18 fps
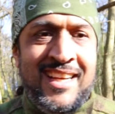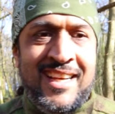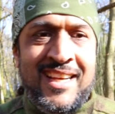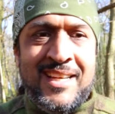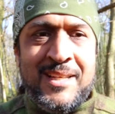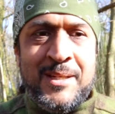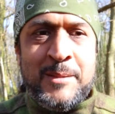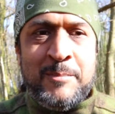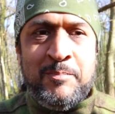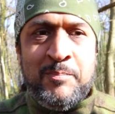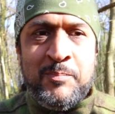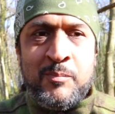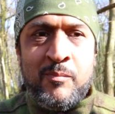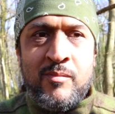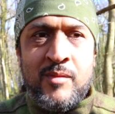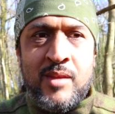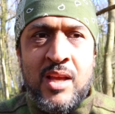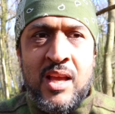Um,
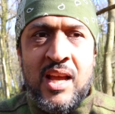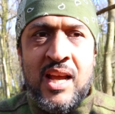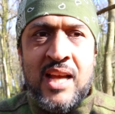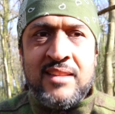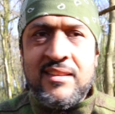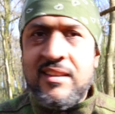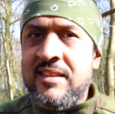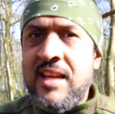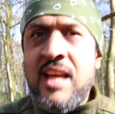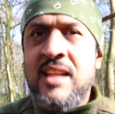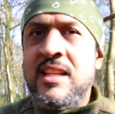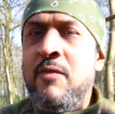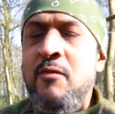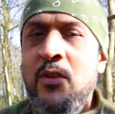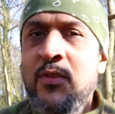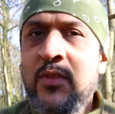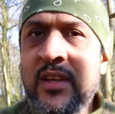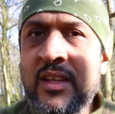and uh, they had
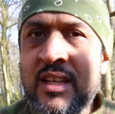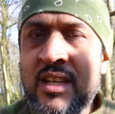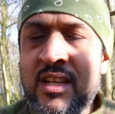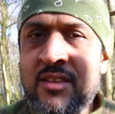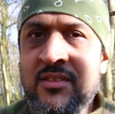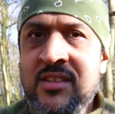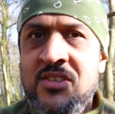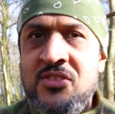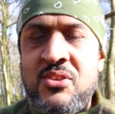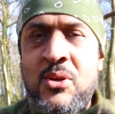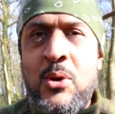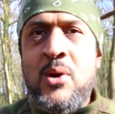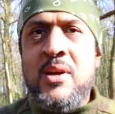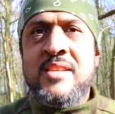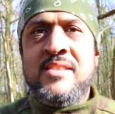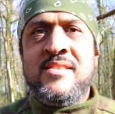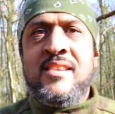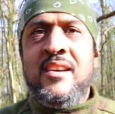everything, you know, these
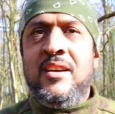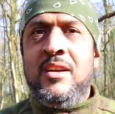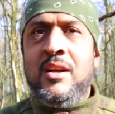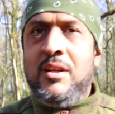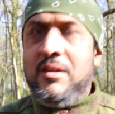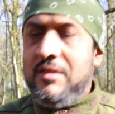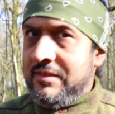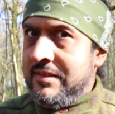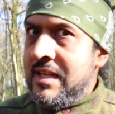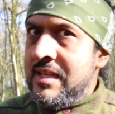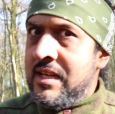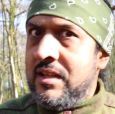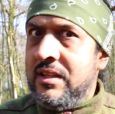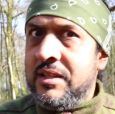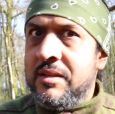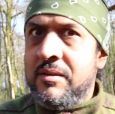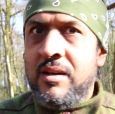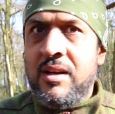guys, uh,
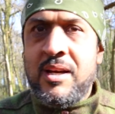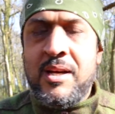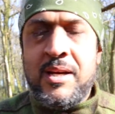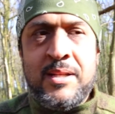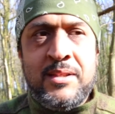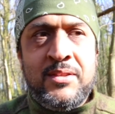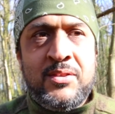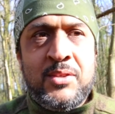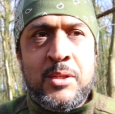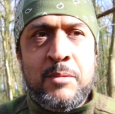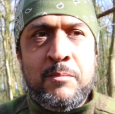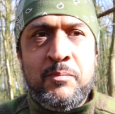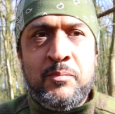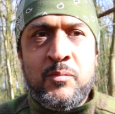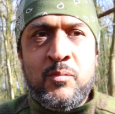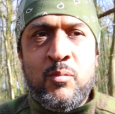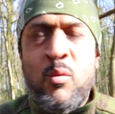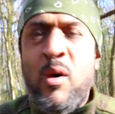technically. And um,
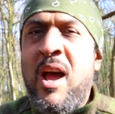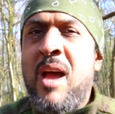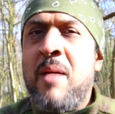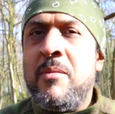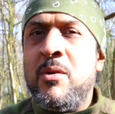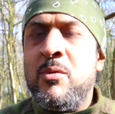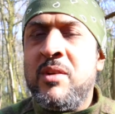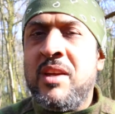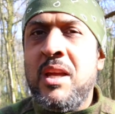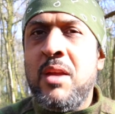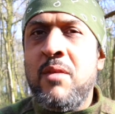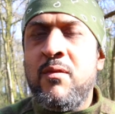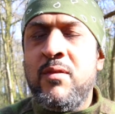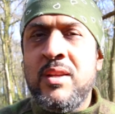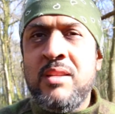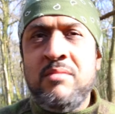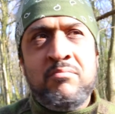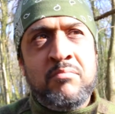what happened with Keith
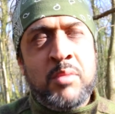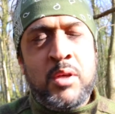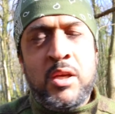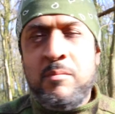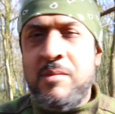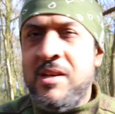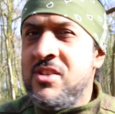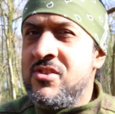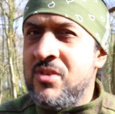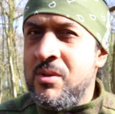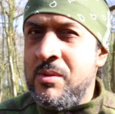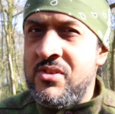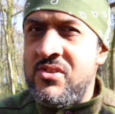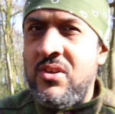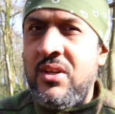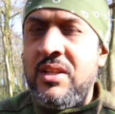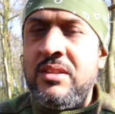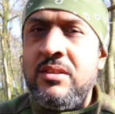Flint? Committed
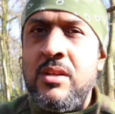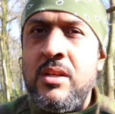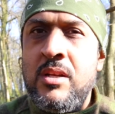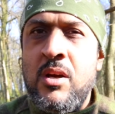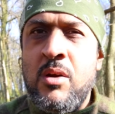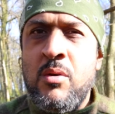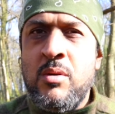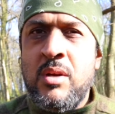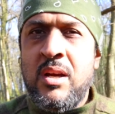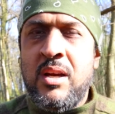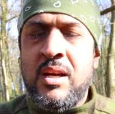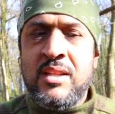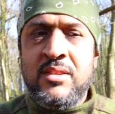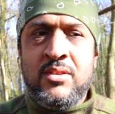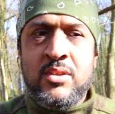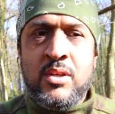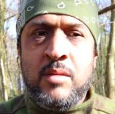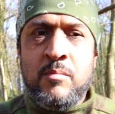suicide, you know.
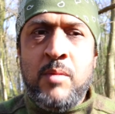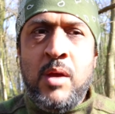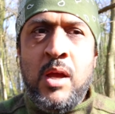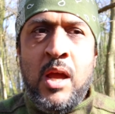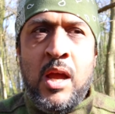And um,